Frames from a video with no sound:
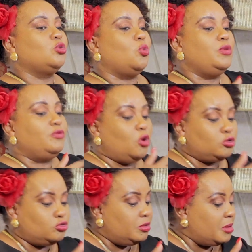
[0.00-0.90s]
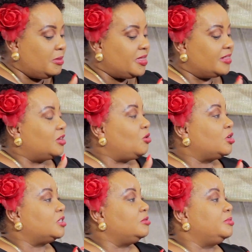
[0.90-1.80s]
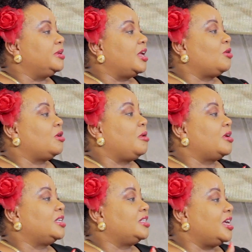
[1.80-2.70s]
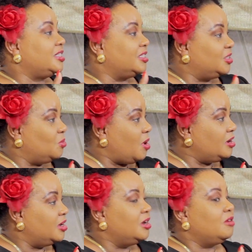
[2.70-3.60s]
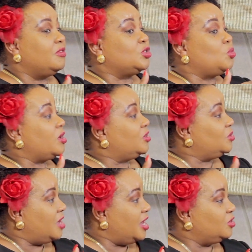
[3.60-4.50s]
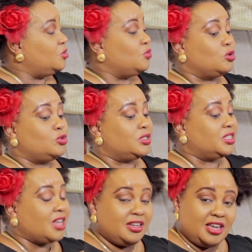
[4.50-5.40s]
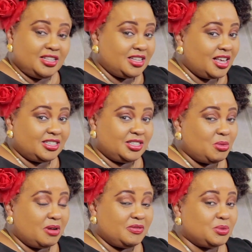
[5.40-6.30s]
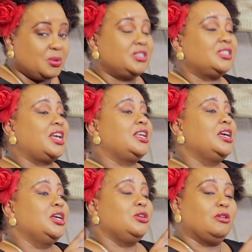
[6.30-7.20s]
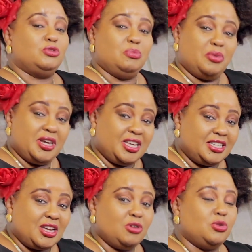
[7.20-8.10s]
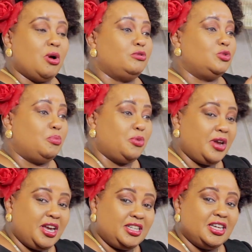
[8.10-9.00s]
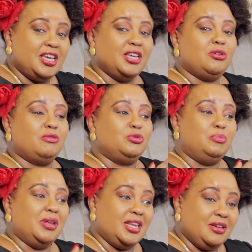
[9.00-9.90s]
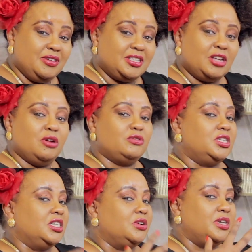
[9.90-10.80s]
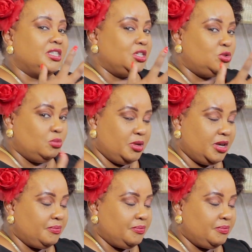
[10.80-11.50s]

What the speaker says: we've got to remember that God has been speaking a lot about Isaiah 61 verse 1 tonight. So you've got to study Isaiah 61 verse 1 tonight. You have to break it down, you have to pray it, you have to believe it, and you have to decree it into being.